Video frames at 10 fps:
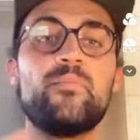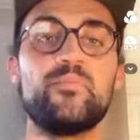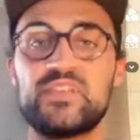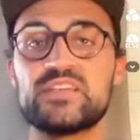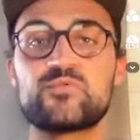
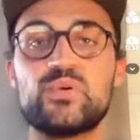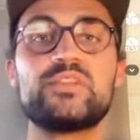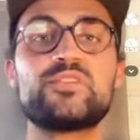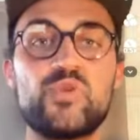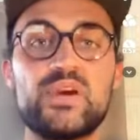this will
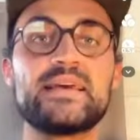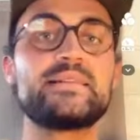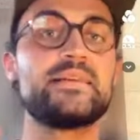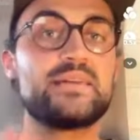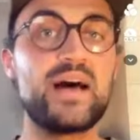trigger
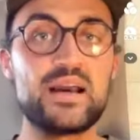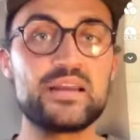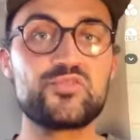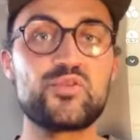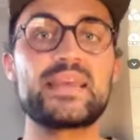the
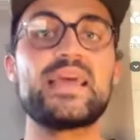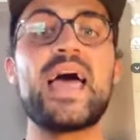target tracker,